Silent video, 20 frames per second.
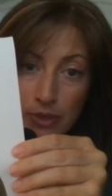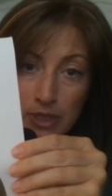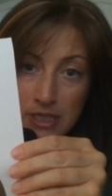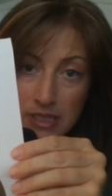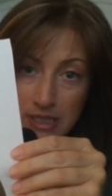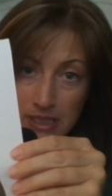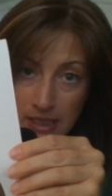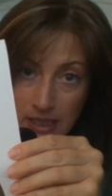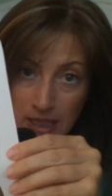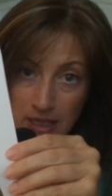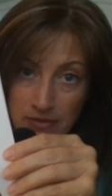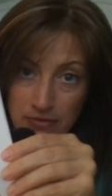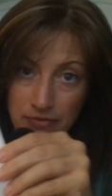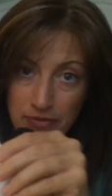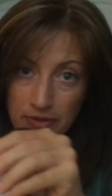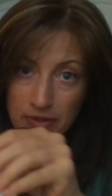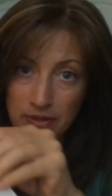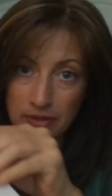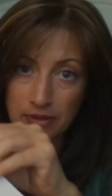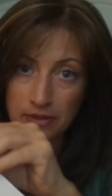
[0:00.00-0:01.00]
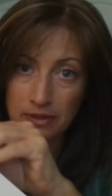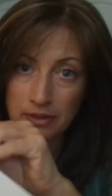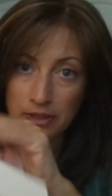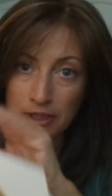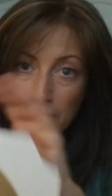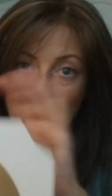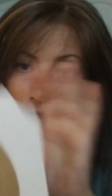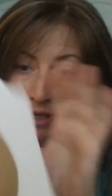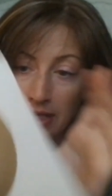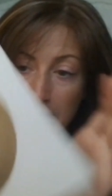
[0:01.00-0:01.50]
sleeve,
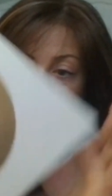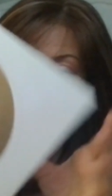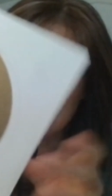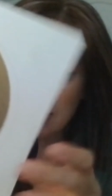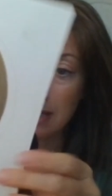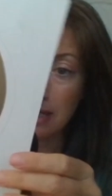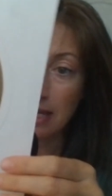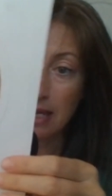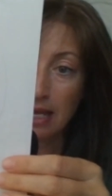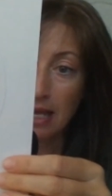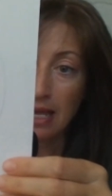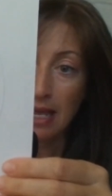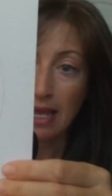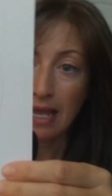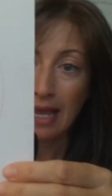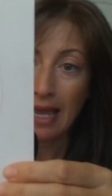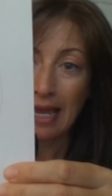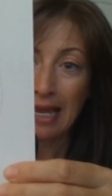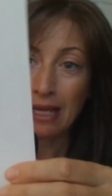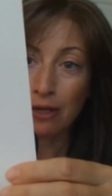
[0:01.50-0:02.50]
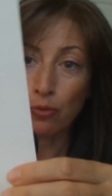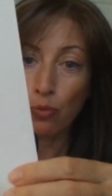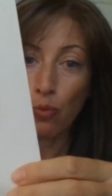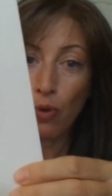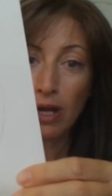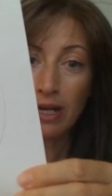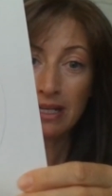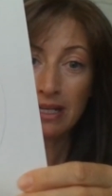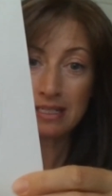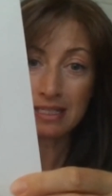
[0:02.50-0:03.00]
you guys. And
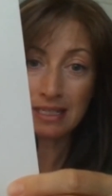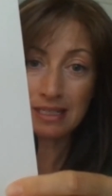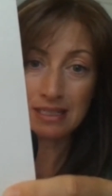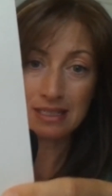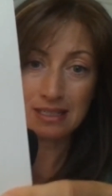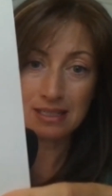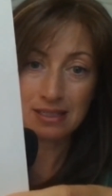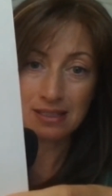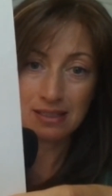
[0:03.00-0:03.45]
what is it?